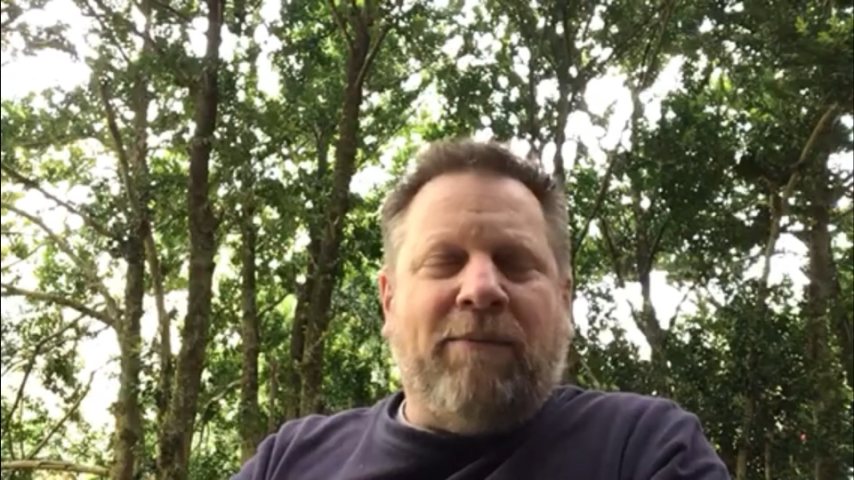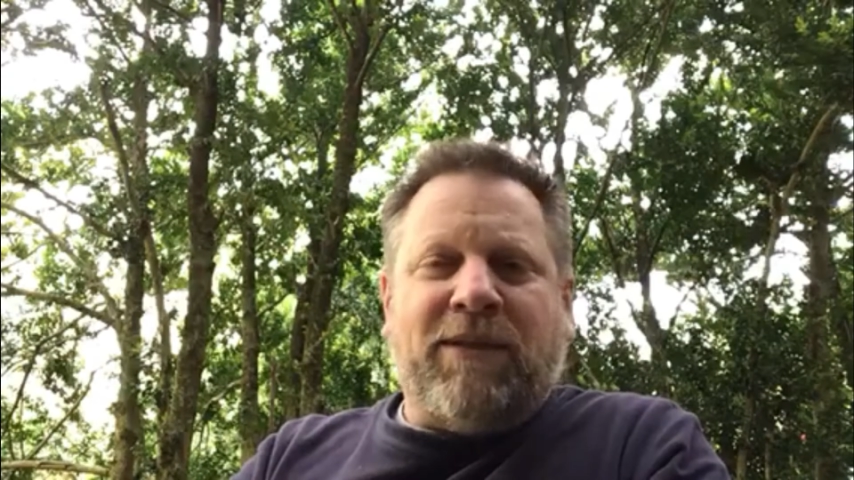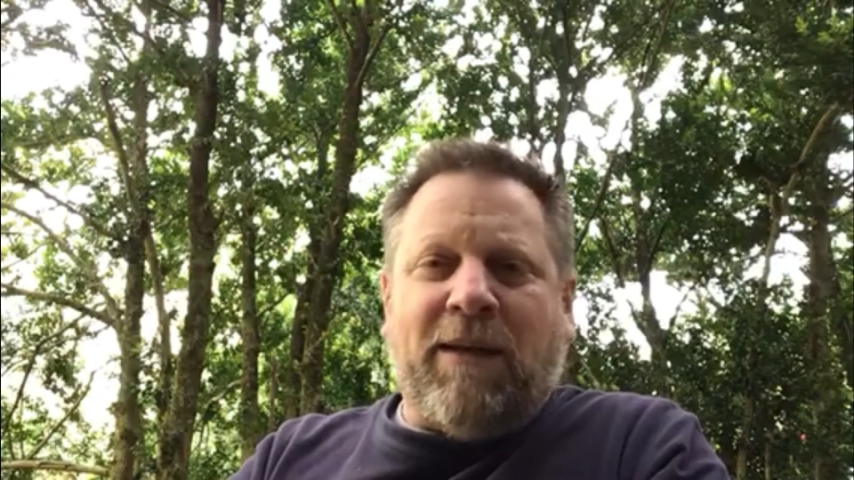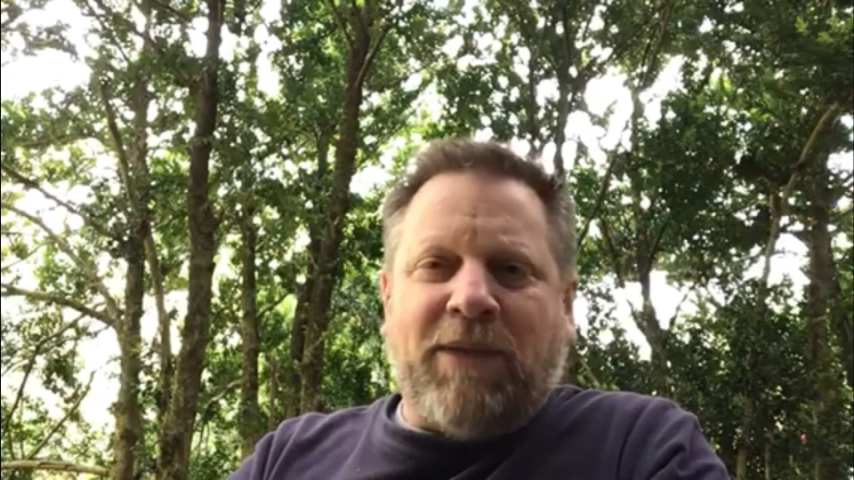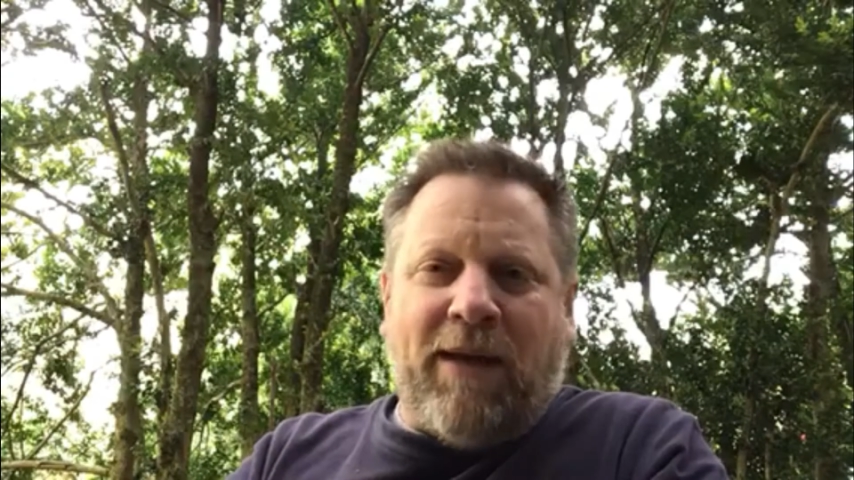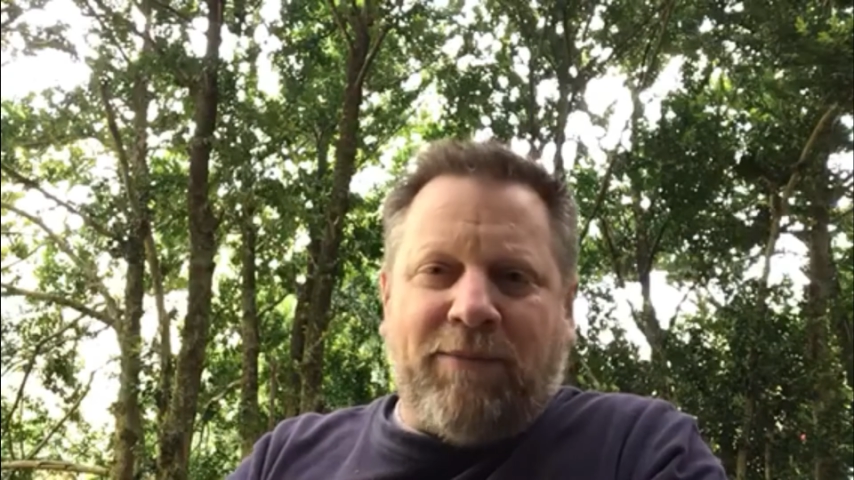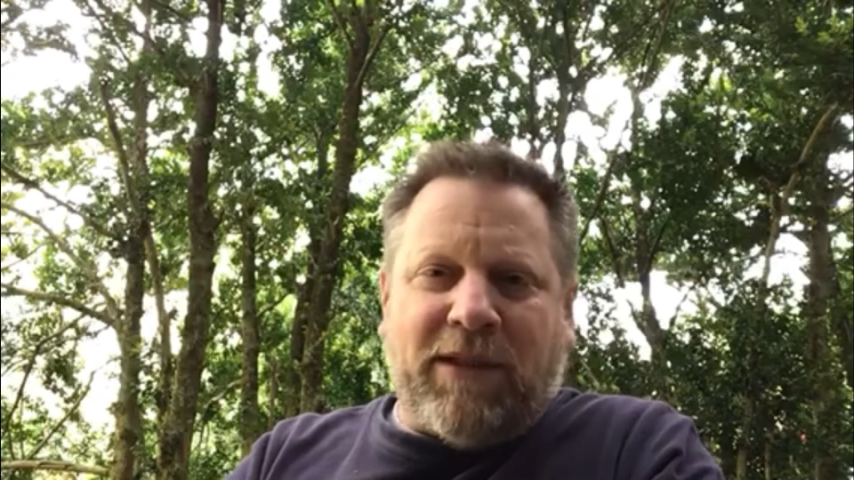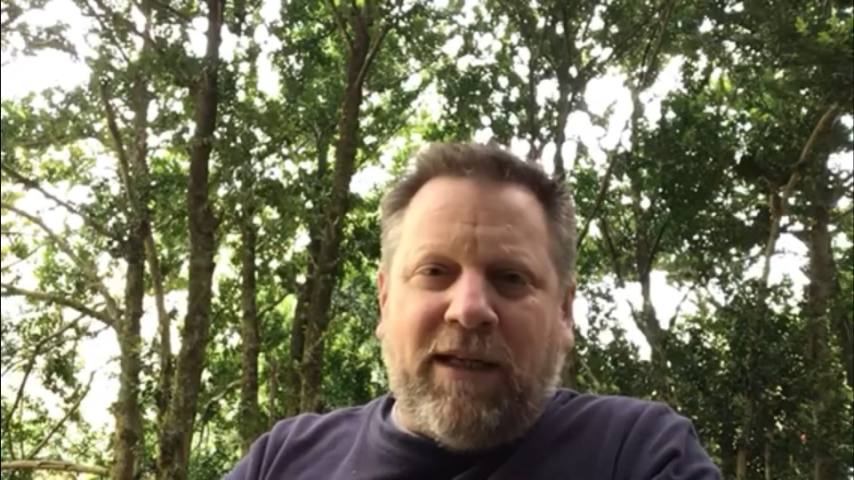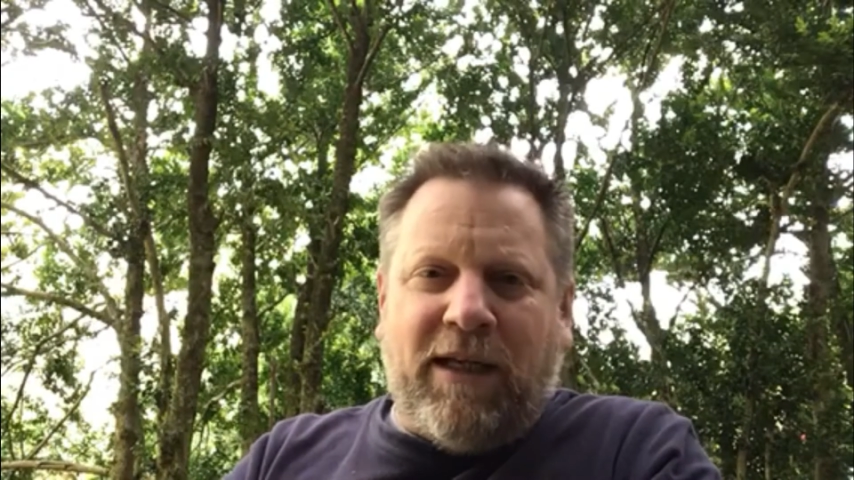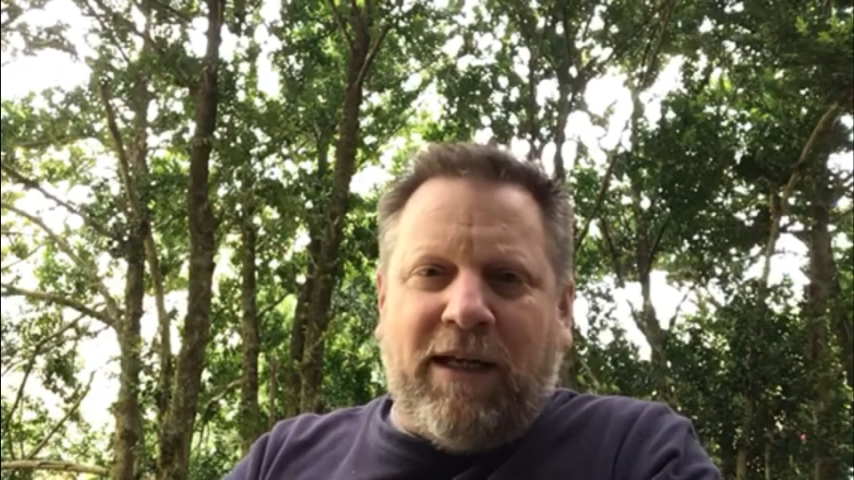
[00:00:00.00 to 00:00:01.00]
sometimes
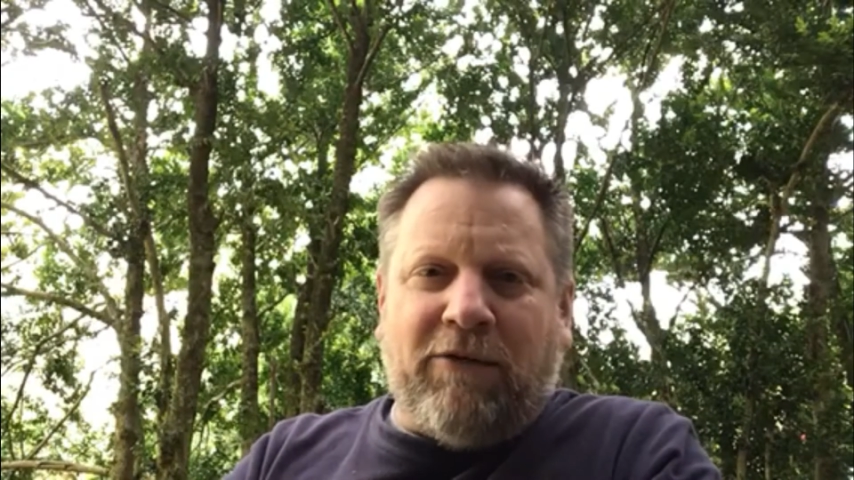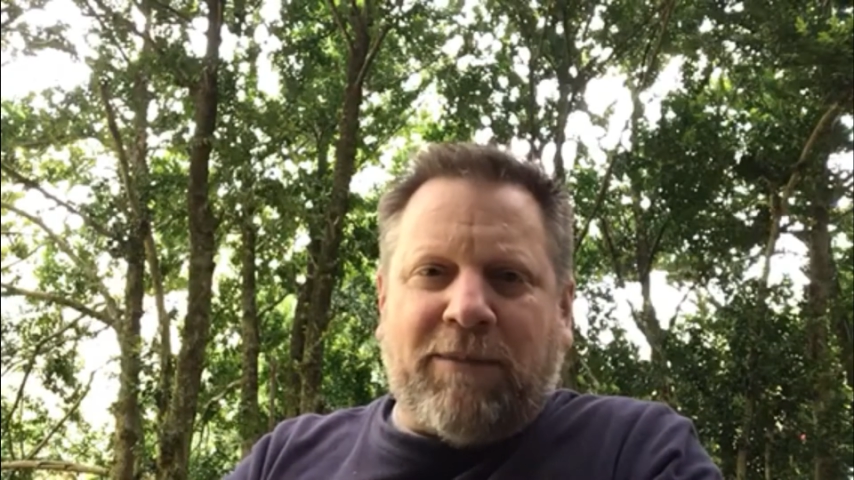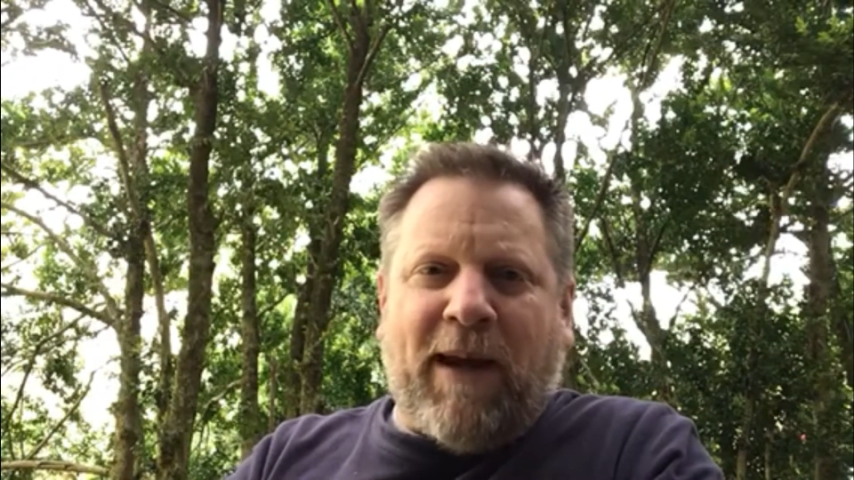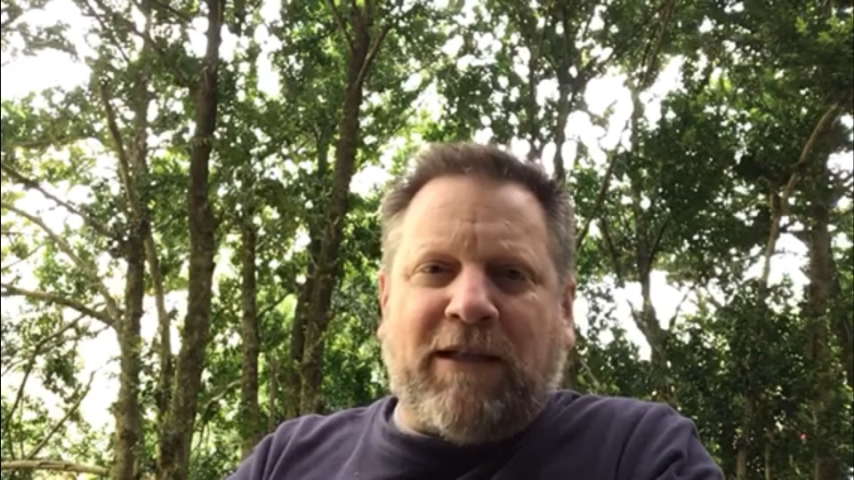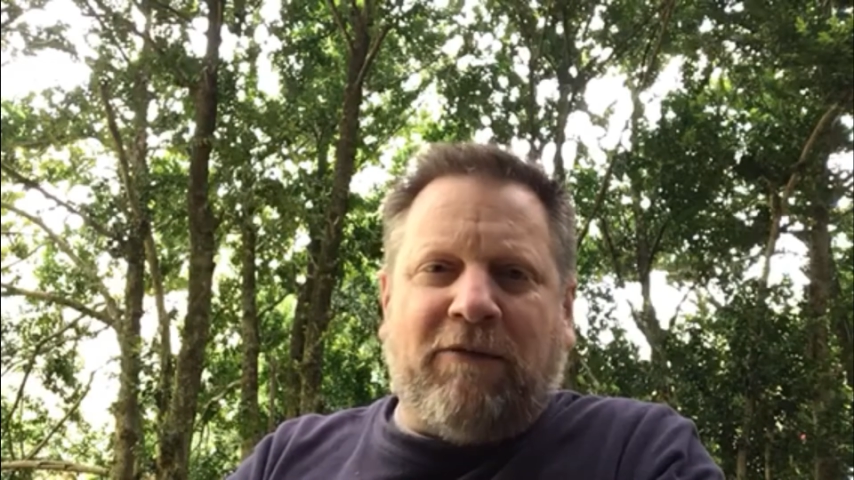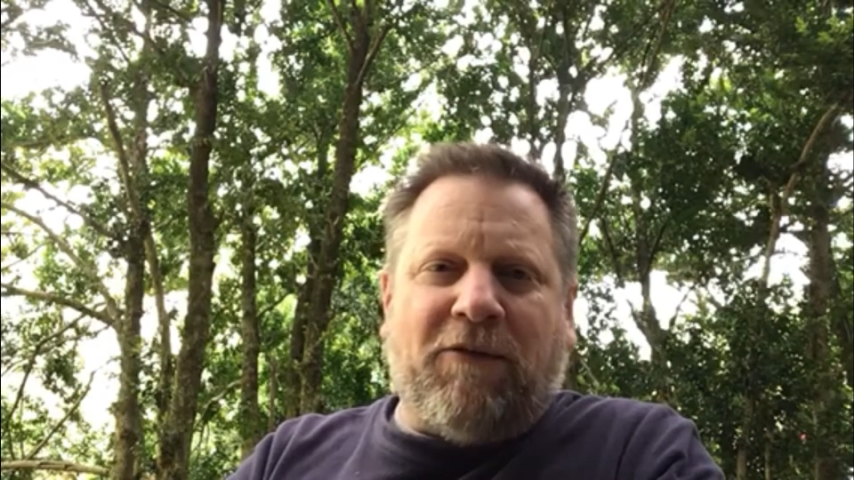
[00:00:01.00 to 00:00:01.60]
irrespective